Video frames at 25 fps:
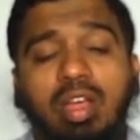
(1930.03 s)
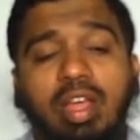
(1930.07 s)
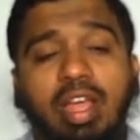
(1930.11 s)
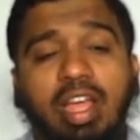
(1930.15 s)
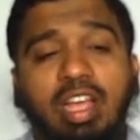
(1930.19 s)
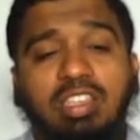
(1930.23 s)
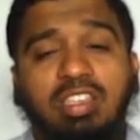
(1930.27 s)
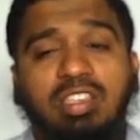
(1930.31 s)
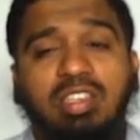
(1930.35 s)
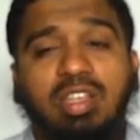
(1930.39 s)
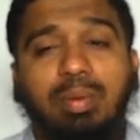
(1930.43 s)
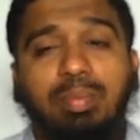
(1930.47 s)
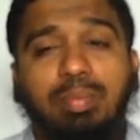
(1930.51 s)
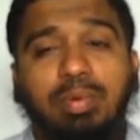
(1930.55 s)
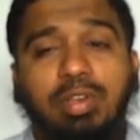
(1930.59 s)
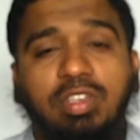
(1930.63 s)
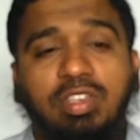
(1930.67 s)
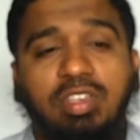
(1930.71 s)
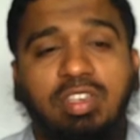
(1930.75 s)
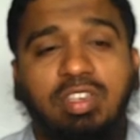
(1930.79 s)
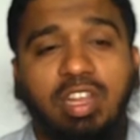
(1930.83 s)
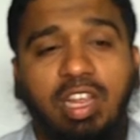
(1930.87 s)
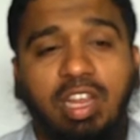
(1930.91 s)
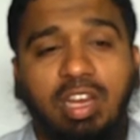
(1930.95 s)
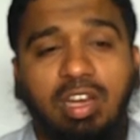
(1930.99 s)
accept
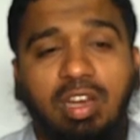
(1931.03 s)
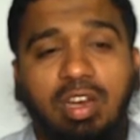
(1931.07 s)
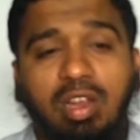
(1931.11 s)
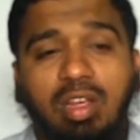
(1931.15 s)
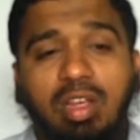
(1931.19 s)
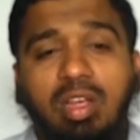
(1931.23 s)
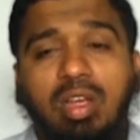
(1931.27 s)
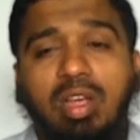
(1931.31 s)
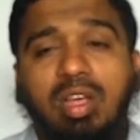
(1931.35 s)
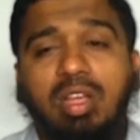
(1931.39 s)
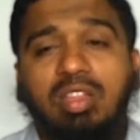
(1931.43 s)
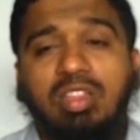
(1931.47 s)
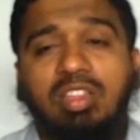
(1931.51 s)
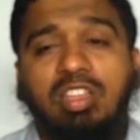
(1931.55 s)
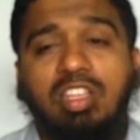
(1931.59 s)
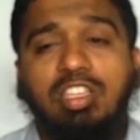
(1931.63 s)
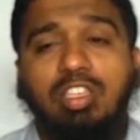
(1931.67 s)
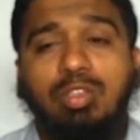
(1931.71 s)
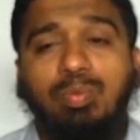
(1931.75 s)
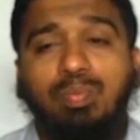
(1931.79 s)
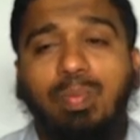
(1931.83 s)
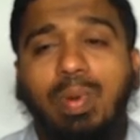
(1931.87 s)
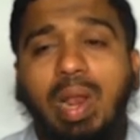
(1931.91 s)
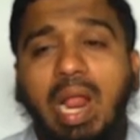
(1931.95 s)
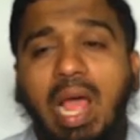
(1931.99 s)
state.
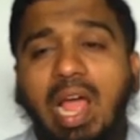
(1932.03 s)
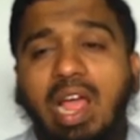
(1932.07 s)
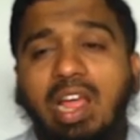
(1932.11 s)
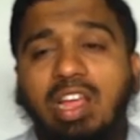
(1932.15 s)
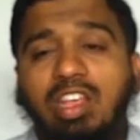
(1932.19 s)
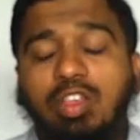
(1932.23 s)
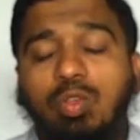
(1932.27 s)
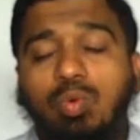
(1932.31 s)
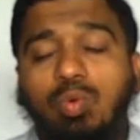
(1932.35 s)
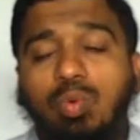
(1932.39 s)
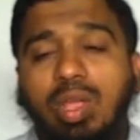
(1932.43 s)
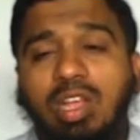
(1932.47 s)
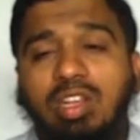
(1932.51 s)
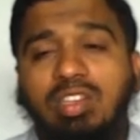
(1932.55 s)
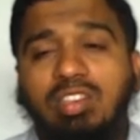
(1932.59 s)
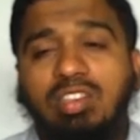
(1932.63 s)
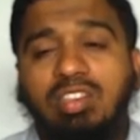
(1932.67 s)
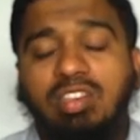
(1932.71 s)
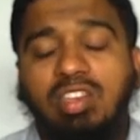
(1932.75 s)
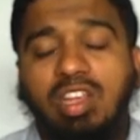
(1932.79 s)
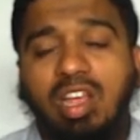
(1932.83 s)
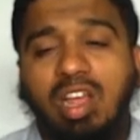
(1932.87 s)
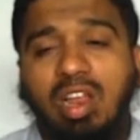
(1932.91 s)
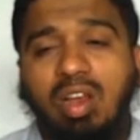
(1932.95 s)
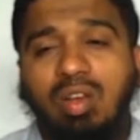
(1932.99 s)
This blank you can
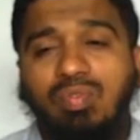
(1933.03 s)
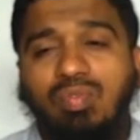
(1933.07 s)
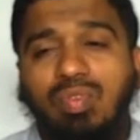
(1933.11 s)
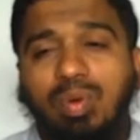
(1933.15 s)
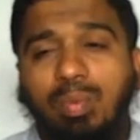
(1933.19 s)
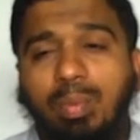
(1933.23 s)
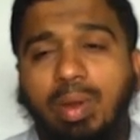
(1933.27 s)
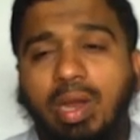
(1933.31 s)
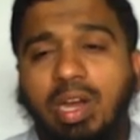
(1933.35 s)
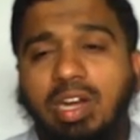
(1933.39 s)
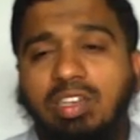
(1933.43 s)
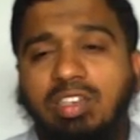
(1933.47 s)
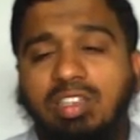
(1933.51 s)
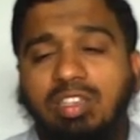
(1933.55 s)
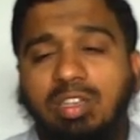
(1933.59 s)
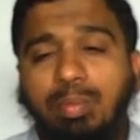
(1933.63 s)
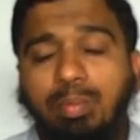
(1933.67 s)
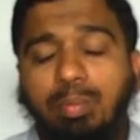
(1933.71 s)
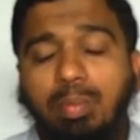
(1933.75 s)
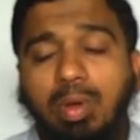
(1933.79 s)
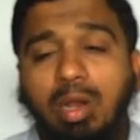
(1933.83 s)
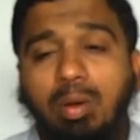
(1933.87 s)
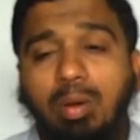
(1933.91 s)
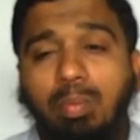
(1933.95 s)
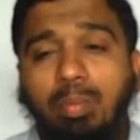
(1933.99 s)
say alphabet
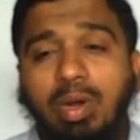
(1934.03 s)
symbol,